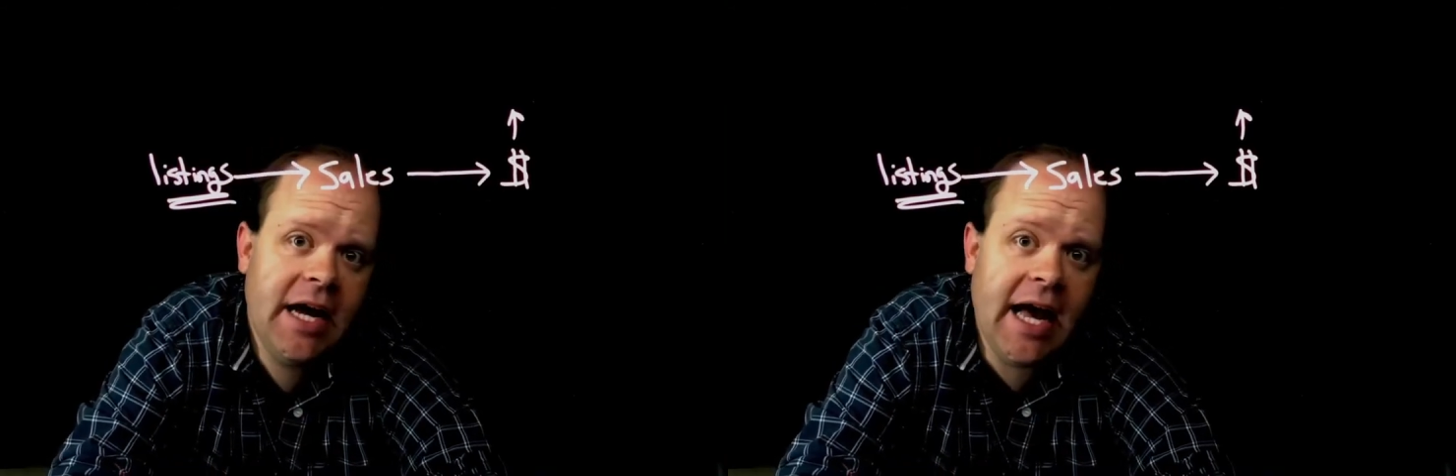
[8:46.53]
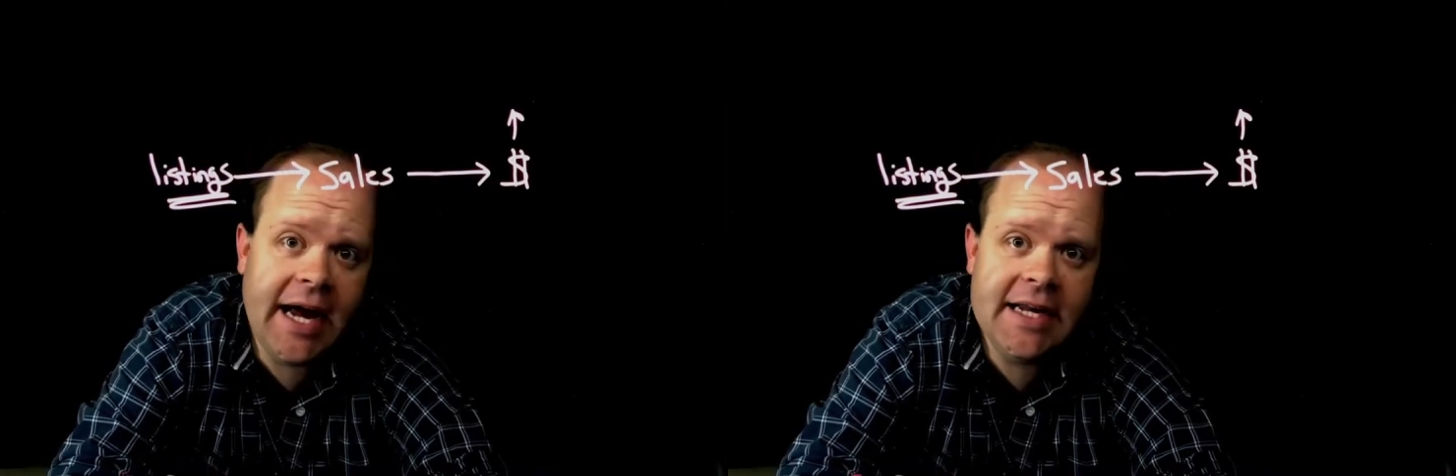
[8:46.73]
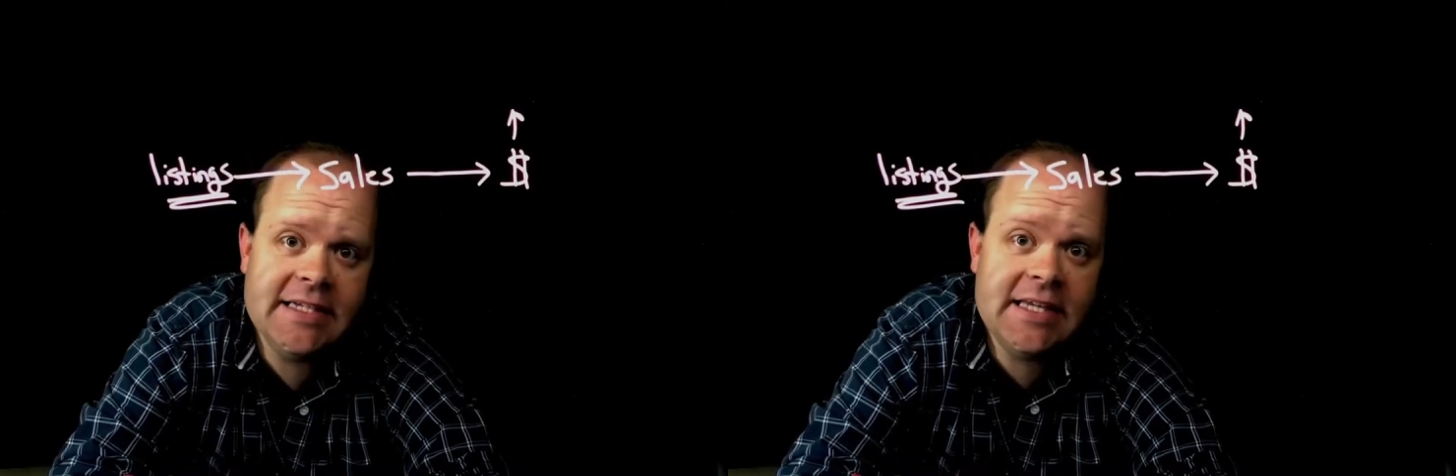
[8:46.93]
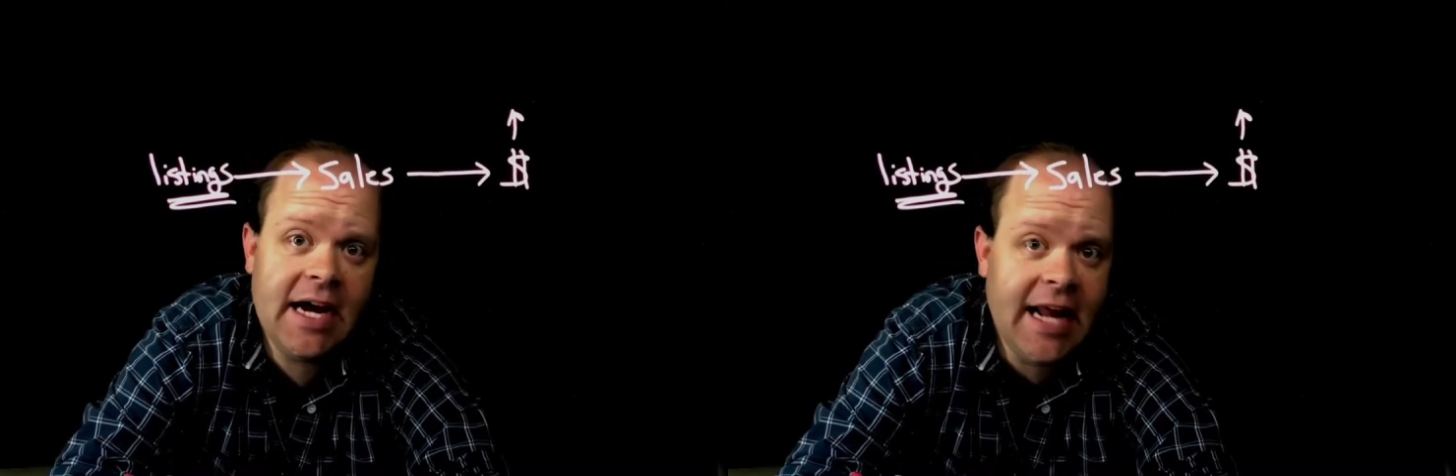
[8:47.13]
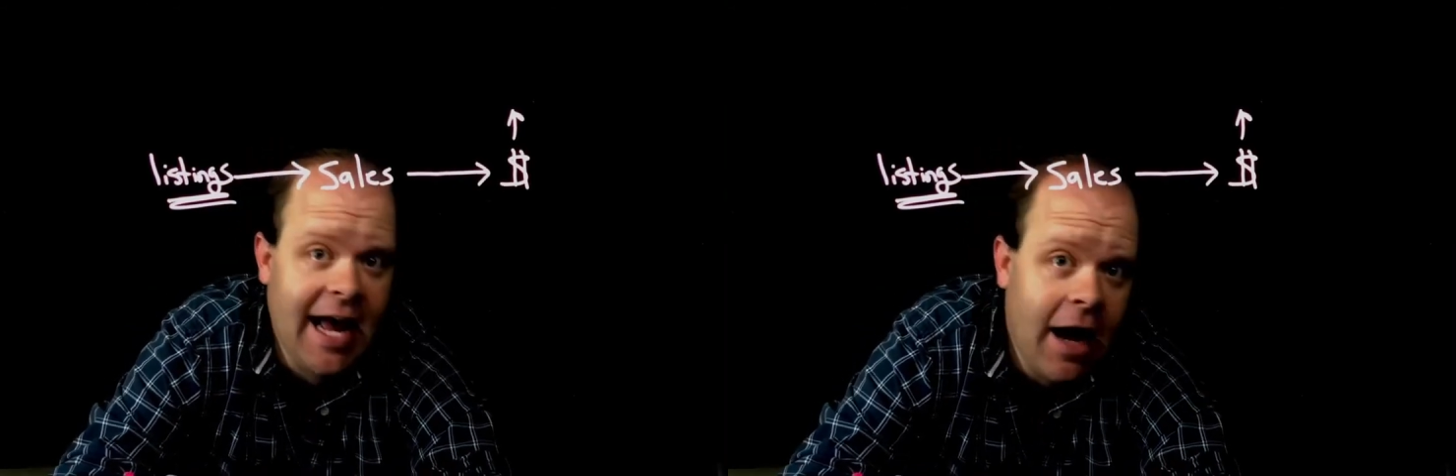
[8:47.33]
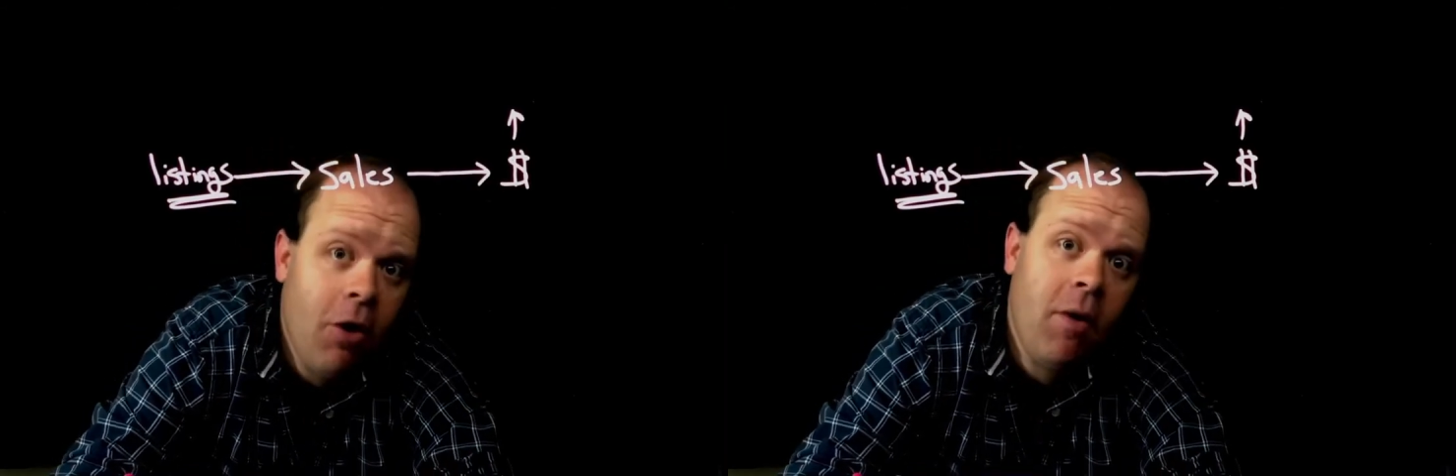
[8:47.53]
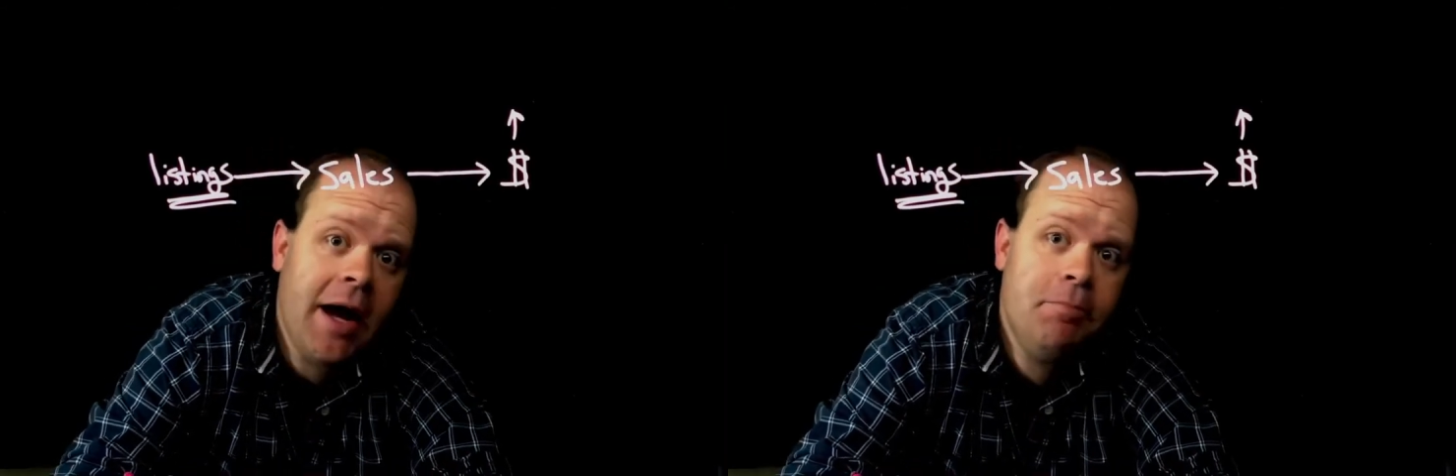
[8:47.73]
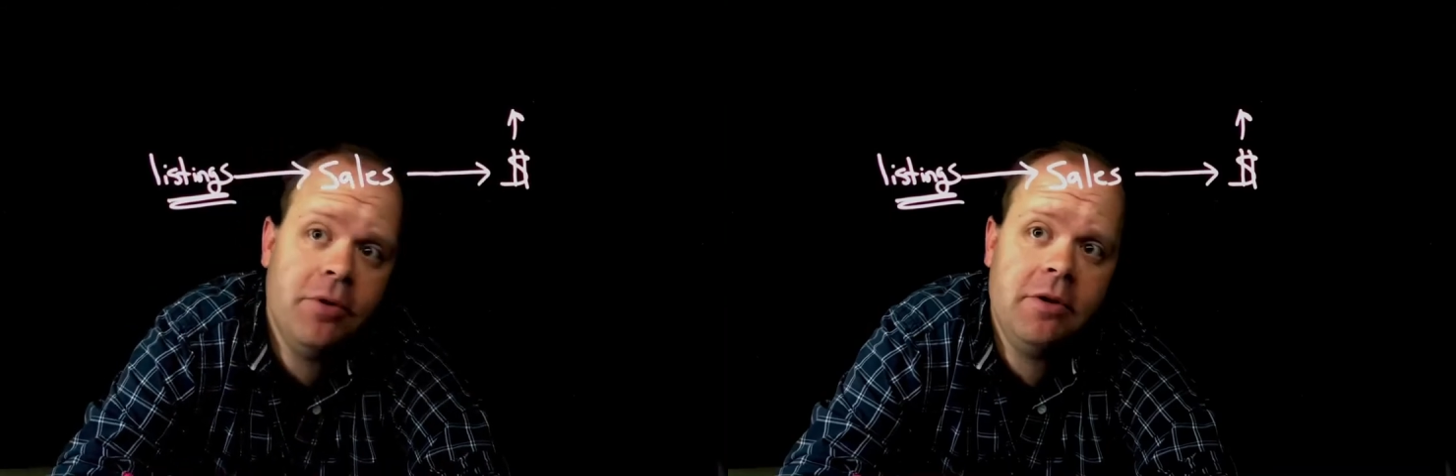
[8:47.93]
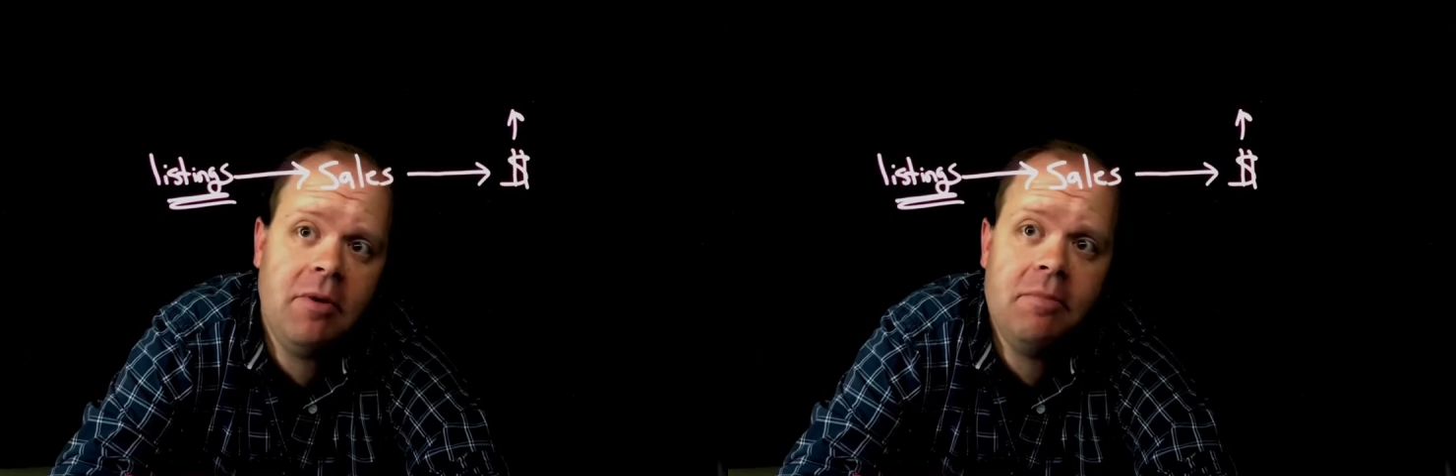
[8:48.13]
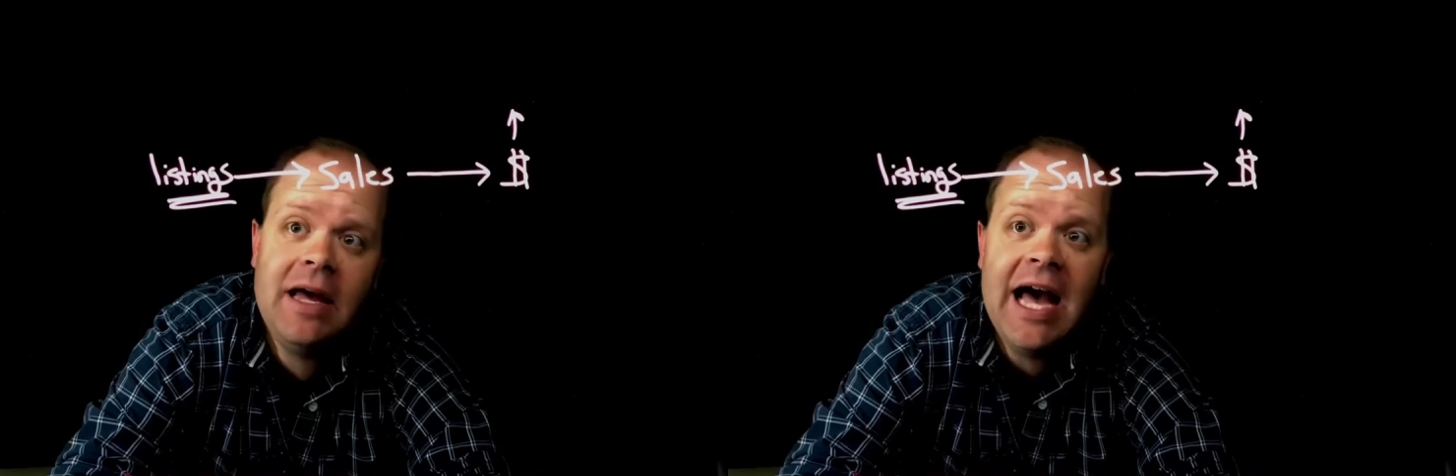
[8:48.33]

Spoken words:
I can decide how I put them up.